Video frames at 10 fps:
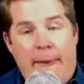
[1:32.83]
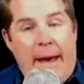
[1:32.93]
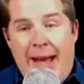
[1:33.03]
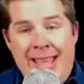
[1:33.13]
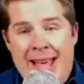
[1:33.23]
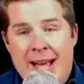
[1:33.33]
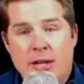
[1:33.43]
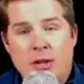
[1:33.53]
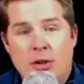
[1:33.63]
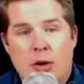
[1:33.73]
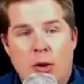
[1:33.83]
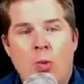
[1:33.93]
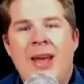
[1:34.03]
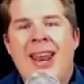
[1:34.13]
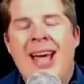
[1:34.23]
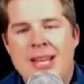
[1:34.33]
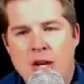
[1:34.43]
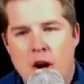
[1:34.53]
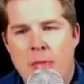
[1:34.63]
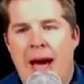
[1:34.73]
I can't control when I can
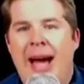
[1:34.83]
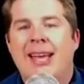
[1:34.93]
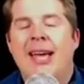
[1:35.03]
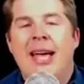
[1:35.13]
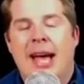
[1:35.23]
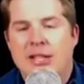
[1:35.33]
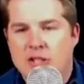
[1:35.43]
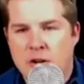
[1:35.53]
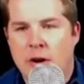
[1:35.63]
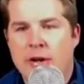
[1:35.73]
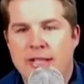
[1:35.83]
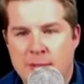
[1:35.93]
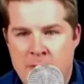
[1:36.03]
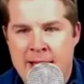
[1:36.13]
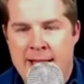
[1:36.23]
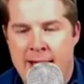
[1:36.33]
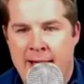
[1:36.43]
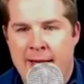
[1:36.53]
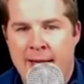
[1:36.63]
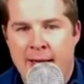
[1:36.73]
go back and start
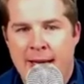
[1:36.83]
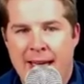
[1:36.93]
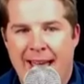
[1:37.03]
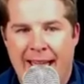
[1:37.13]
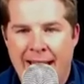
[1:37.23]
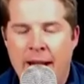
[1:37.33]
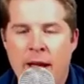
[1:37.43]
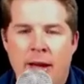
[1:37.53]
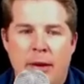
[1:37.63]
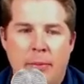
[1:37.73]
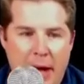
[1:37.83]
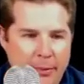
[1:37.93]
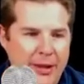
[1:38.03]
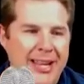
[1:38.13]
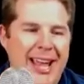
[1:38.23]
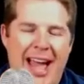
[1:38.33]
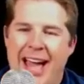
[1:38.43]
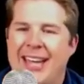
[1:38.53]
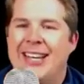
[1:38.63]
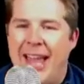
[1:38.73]
speaking in public
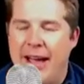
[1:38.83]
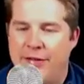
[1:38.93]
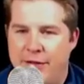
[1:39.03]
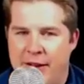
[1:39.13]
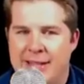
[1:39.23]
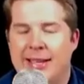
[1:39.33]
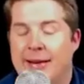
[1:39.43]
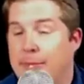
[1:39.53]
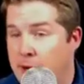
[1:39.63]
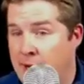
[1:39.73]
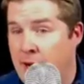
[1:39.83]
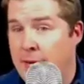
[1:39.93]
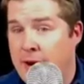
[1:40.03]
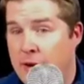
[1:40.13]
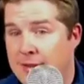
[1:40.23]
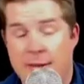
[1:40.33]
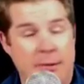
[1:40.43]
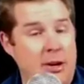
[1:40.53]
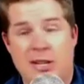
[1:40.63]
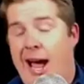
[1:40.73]
at live events and putting on my own
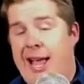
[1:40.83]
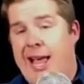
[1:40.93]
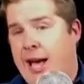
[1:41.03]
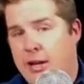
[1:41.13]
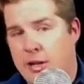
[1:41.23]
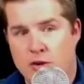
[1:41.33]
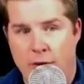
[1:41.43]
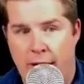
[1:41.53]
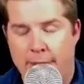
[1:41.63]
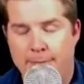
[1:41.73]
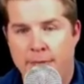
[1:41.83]
seminars. I can't control that.